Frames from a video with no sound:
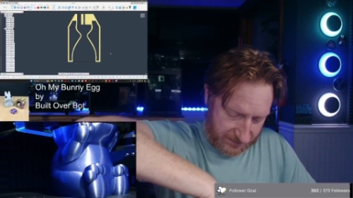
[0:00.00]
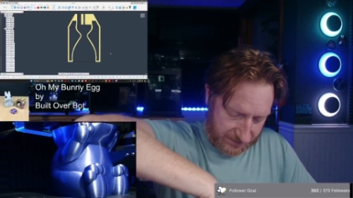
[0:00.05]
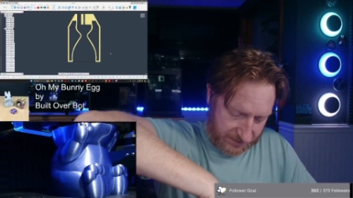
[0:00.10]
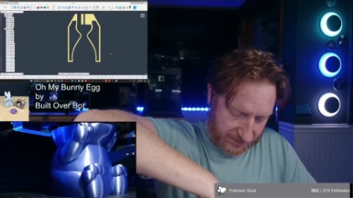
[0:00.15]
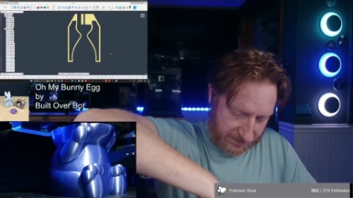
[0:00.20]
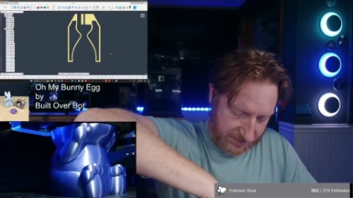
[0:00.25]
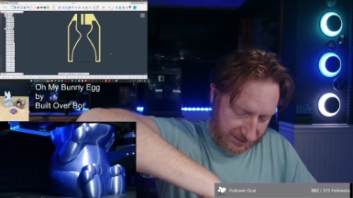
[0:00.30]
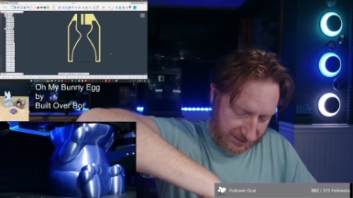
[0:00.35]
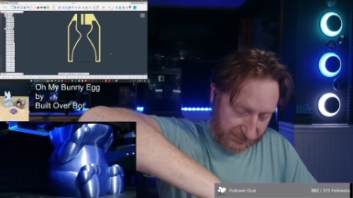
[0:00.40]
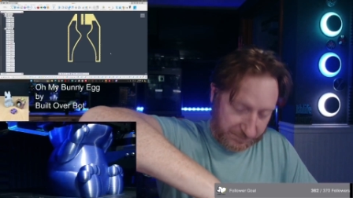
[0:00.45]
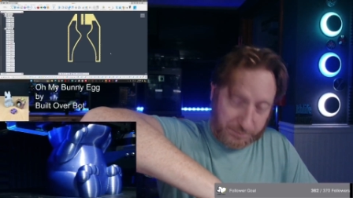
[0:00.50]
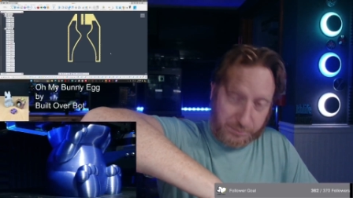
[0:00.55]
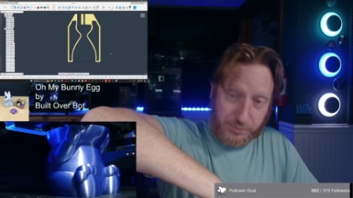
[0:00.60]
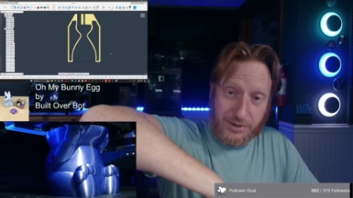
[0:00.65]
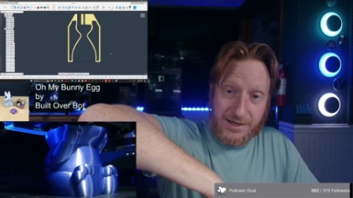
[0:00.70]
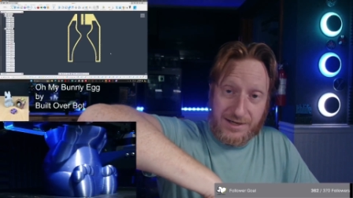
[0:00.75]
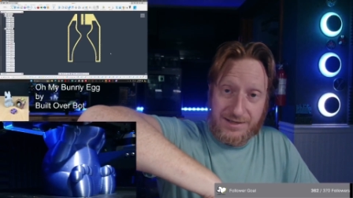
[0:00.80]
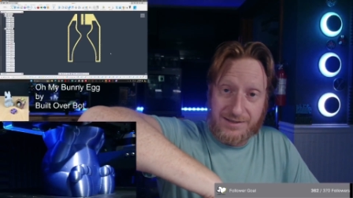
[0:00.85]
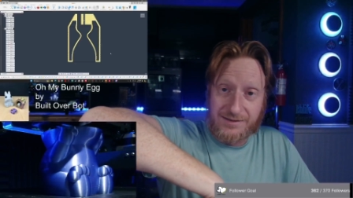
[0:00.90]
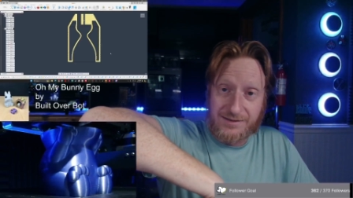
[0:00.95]
Let's
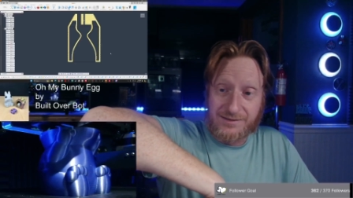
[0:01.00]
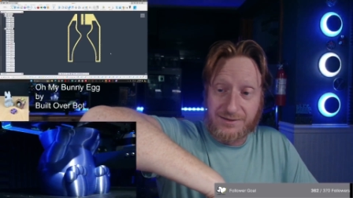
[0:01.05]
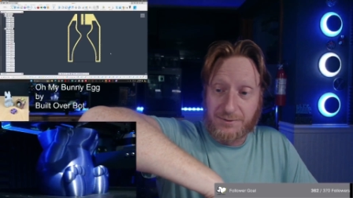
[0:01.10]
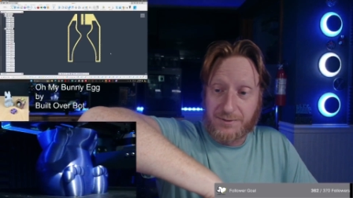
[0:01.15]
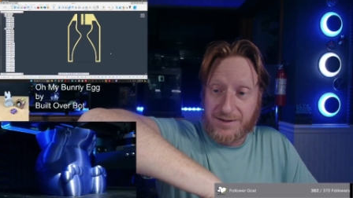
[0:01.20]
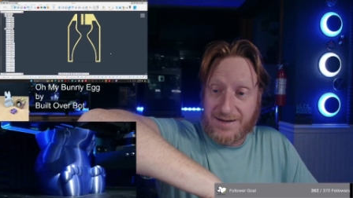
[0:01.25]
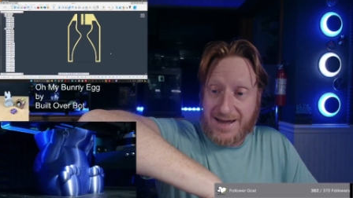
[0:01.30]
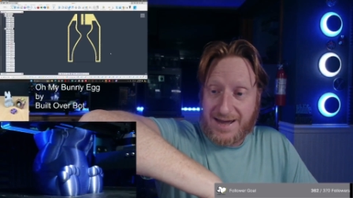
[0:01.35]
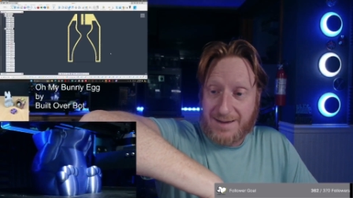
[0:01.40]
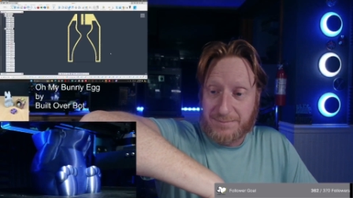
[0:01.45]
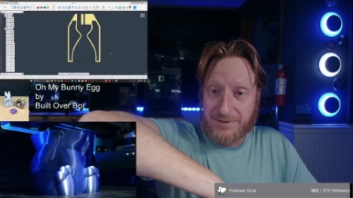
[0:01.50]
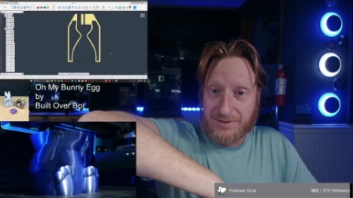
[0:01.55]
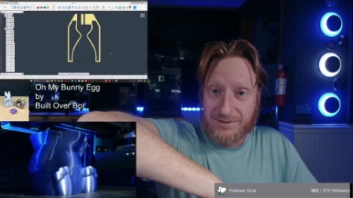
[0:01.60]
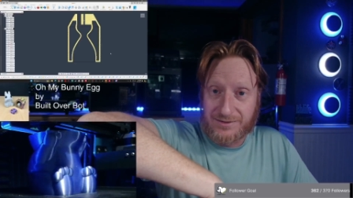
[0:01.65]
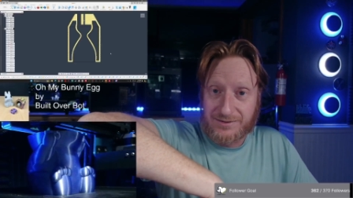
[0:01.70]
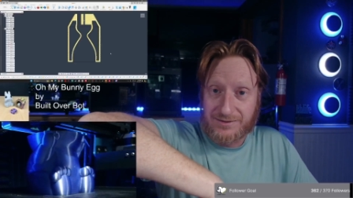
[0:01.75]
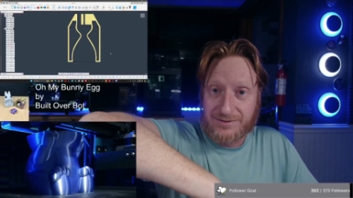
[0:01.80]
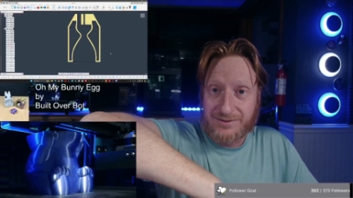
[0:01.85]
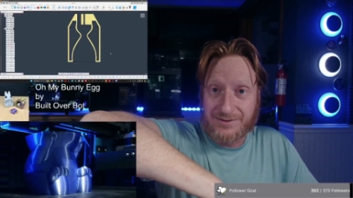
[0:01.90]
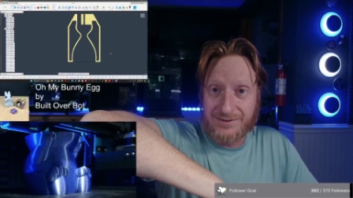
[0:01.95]
print it and see what
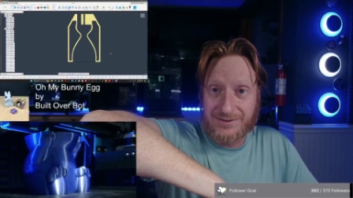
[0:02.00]
happens.